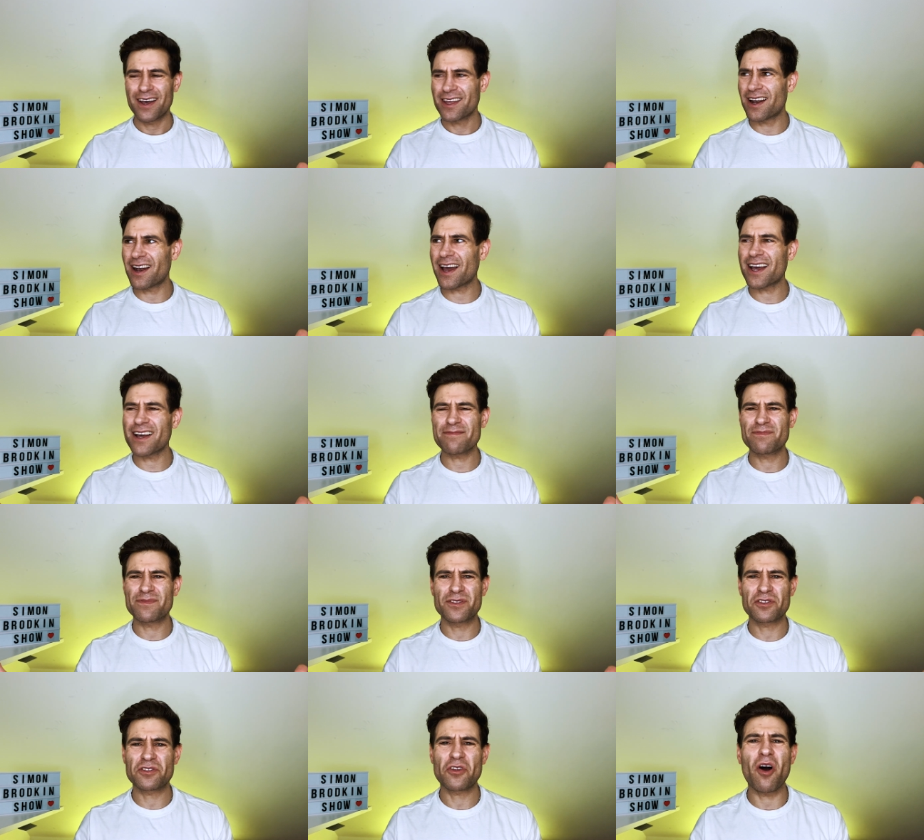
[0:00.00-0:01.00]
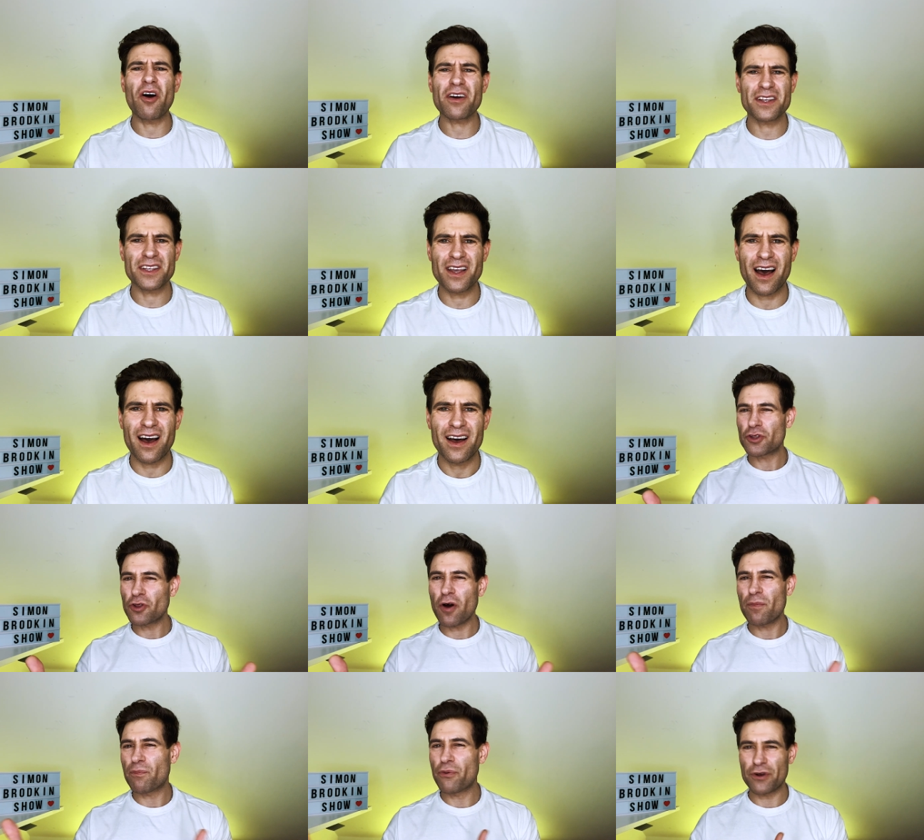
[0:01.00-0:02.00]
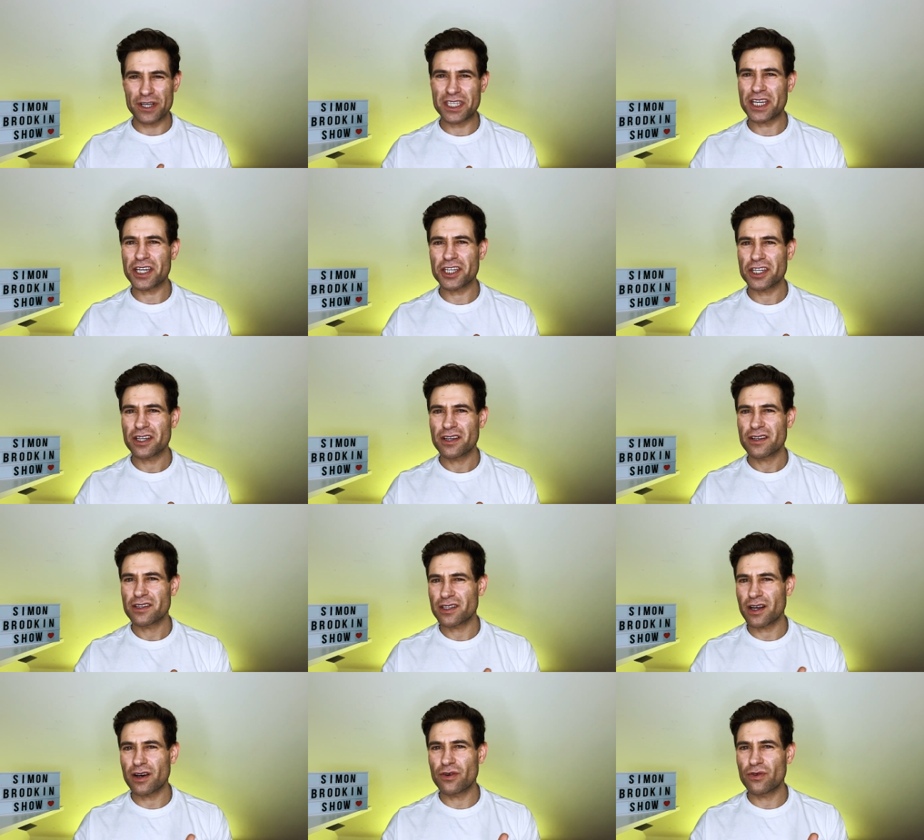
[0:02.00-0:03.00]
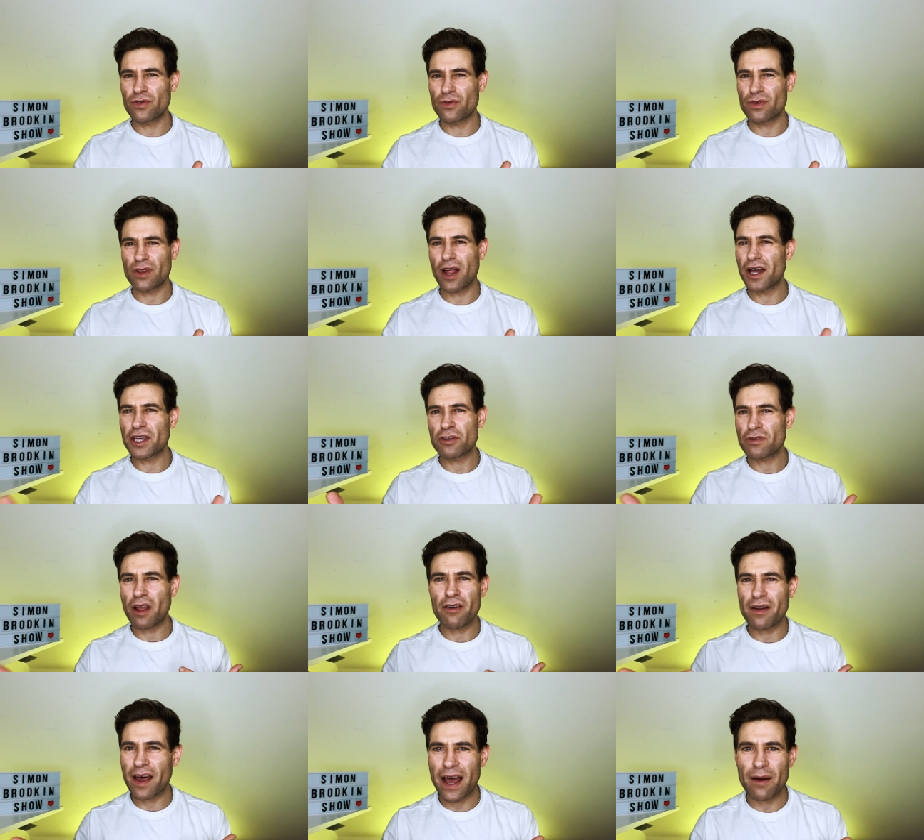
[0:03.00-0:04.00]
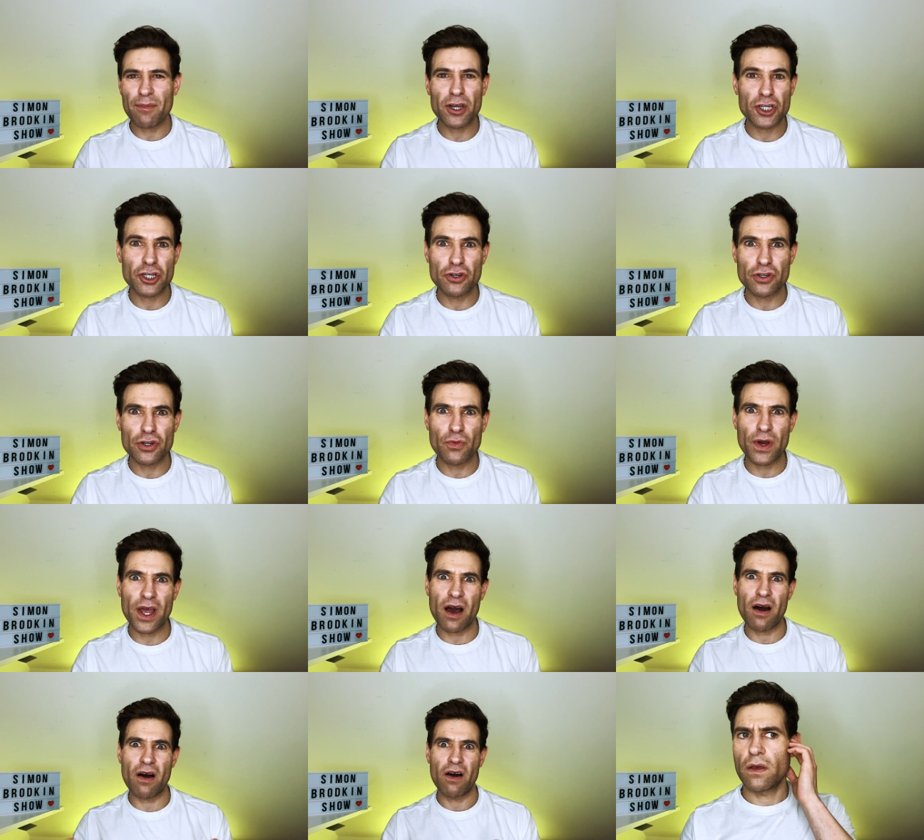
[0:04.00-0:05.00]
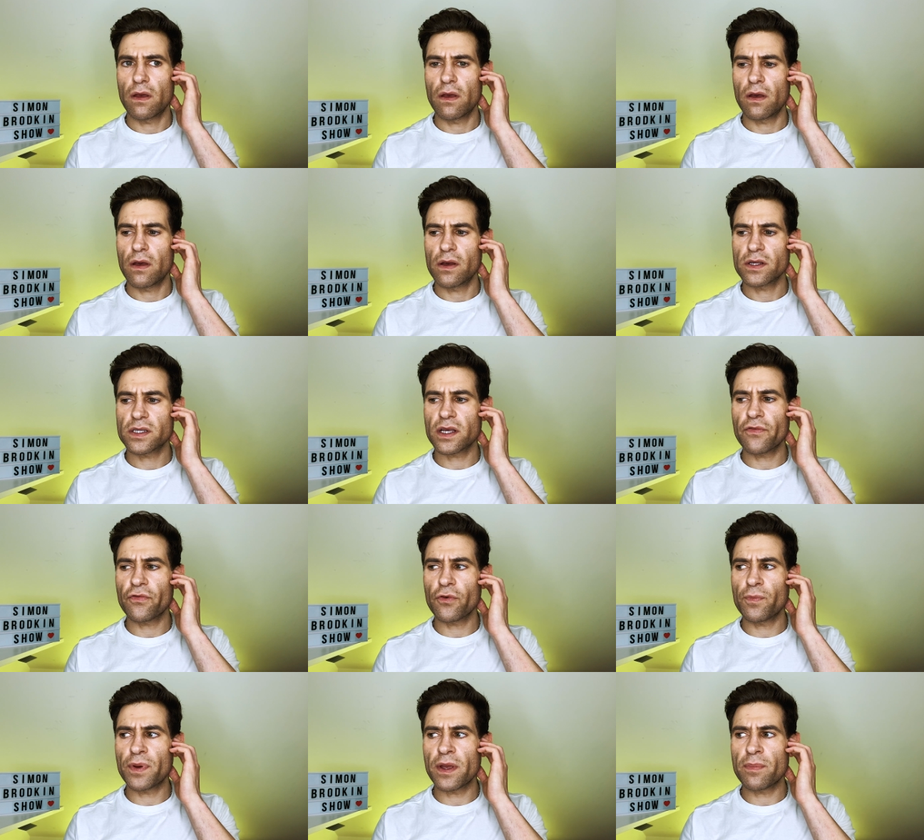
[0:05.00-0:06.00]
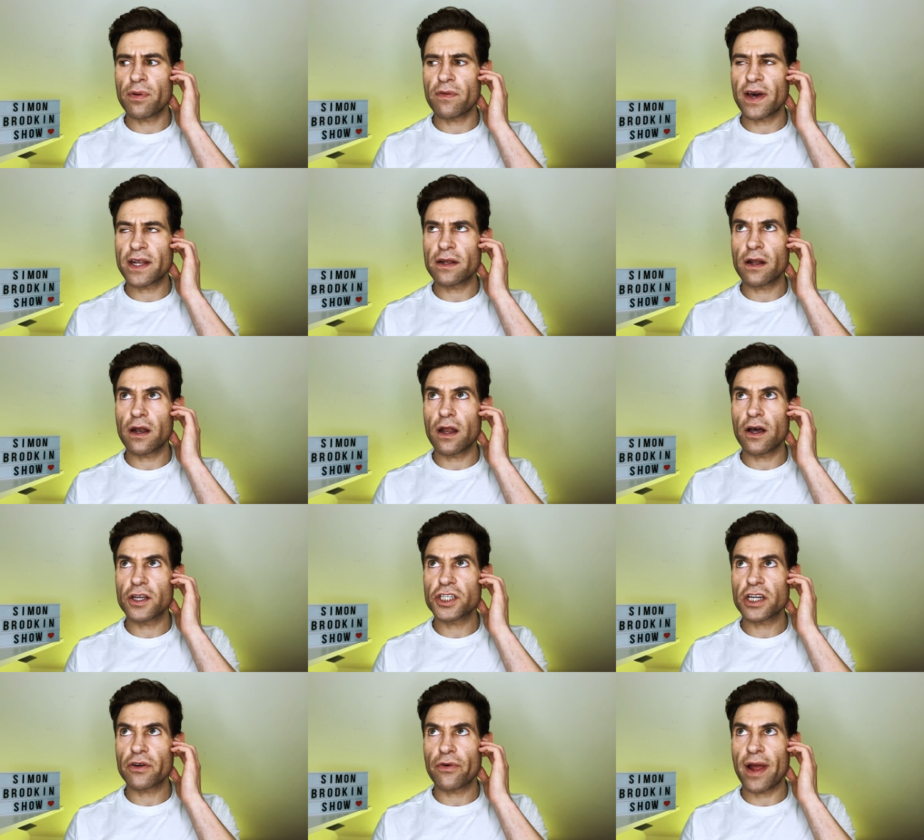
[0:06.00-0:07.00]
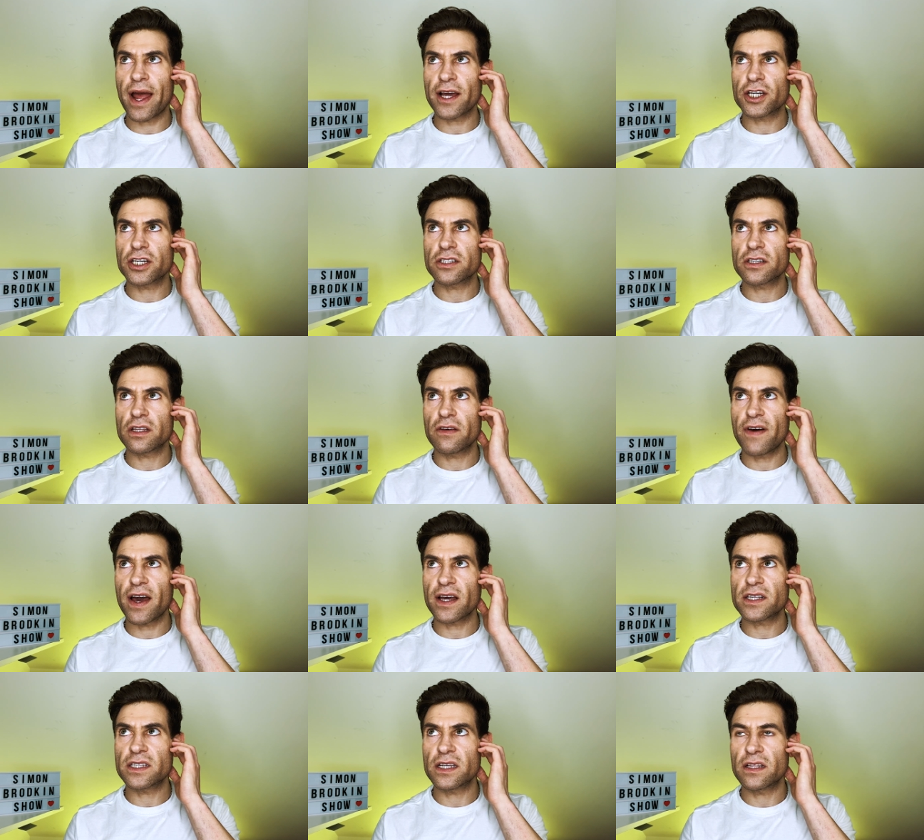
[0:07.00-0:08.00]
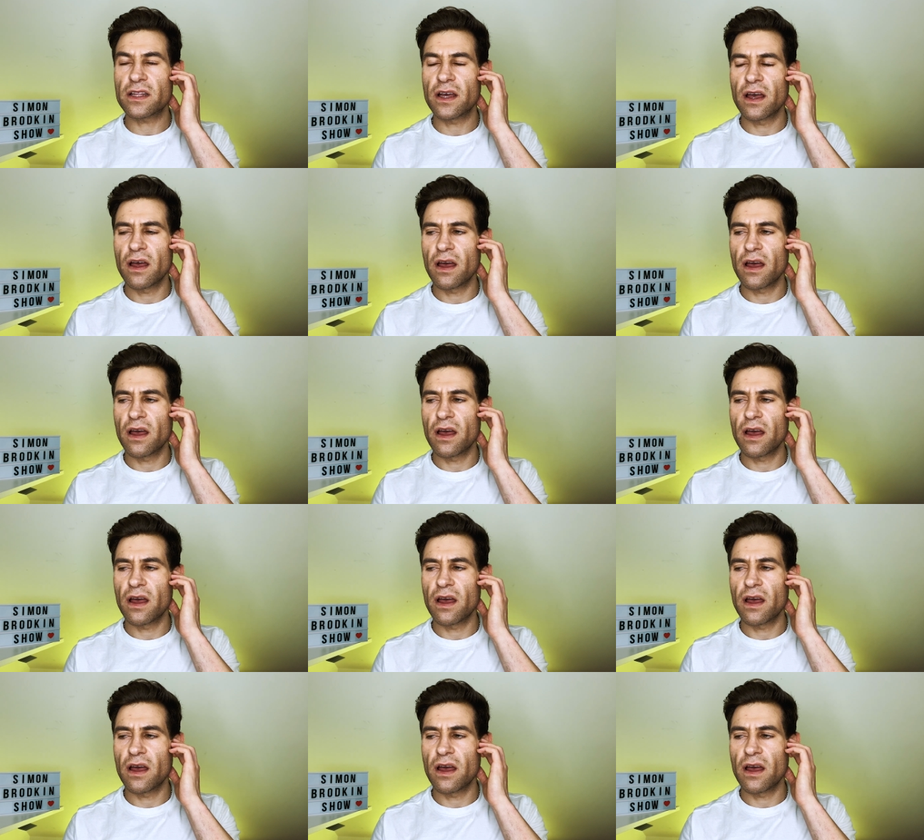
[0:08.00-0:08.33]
You're like a doctor. You're not British, so like you don't know how much gooder we are. Several people have had an allergic reaction to the vaccine.